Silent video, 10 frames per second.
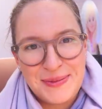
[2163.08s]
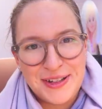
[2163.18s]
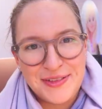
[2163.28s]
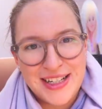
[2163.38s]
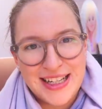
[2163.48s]
me
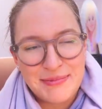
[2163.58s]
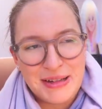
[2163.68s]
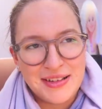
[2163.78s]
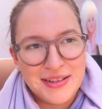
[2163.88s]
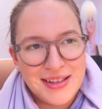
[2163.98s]
already
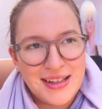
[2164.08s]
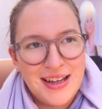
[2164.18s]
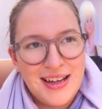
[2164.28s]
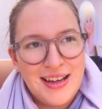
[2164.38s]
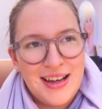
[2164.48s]
because
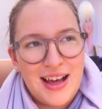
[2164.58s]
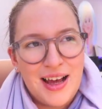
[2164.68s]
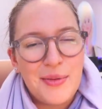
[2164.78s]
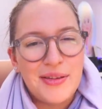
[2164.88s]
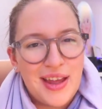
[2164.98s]

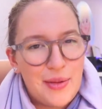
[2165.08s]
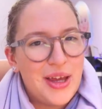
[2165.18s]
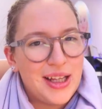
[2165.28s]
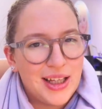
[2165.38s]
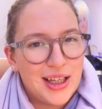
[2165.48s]
I'm on there
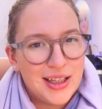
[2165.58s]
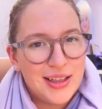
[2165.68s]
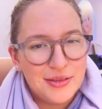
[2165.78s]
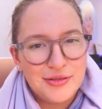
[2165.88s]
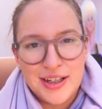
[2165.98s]
mainly.
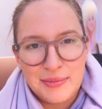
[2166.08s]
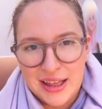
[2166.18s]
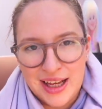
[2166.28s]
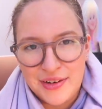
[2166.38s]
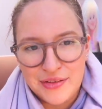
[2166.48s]
You'll find me
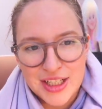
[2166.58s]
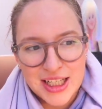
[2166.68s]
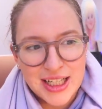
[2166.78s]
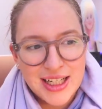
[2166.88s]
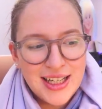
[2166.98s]
there every
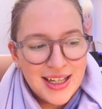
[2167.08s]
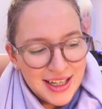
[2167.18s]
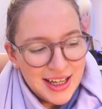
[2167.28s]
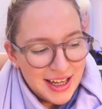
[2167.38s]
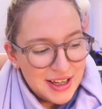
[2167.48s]
day.
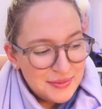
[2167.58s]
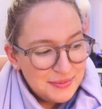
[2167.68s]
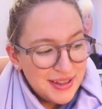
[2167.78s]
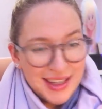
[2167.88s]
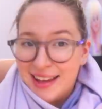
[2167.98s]
Um,
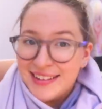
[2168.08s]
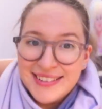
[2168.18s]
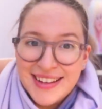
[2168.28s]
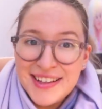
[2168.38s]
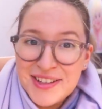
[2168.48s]
but yeah,
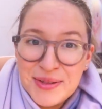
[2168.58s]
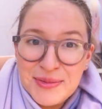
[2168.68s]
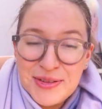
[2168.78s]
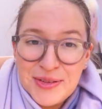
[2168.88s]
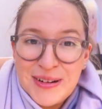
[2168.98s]
thanks so
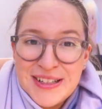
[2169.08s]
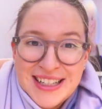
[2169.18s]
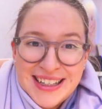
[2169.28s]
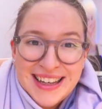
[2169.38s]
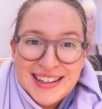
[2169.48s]
much for
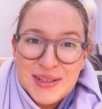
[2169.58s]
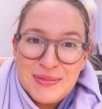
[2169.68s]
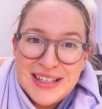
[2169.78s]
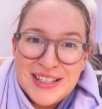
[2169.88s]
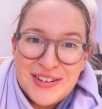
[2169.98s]
watching and I'll
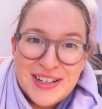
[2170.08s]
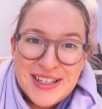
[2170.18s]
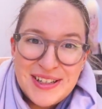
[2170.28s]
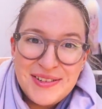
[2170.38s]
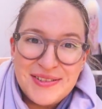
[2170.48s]
speak to you very
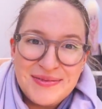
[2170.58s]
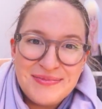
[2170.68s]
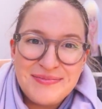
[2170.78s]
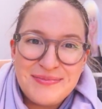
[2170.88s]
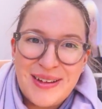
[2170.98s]
soon.
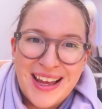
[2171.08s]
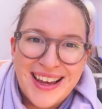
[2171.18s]
Bye